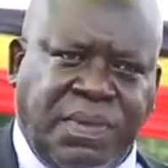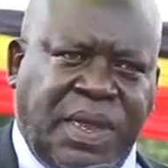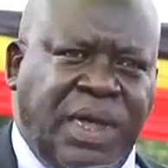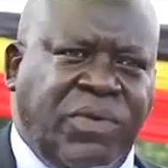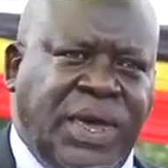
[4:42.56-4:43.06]

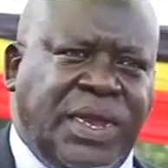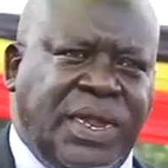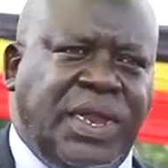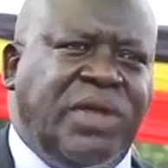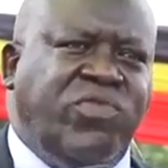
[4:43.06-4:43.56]
And I went
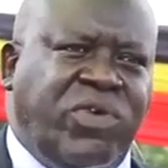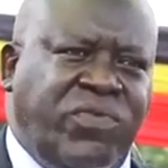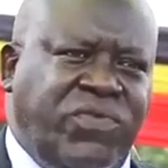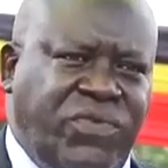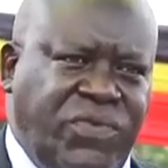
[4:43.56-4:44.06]
and I
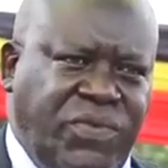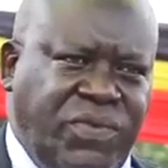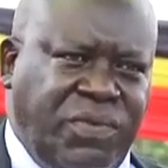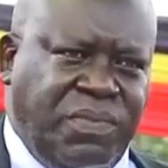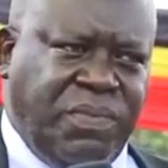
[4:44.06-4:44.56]
drove
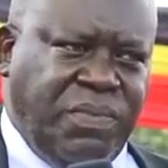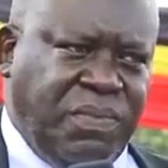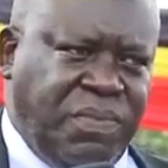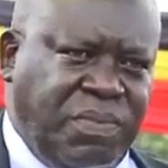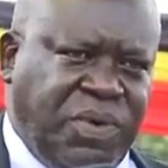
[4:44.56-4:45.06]

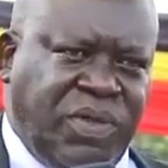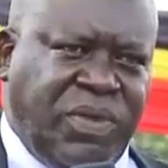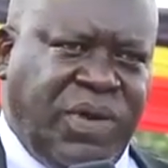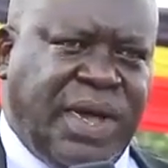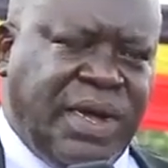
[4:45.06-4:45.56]
because
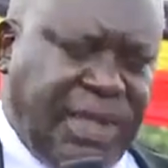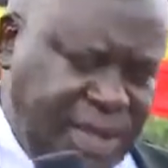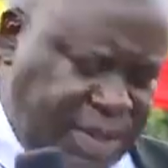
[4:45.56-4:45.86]
of hunger.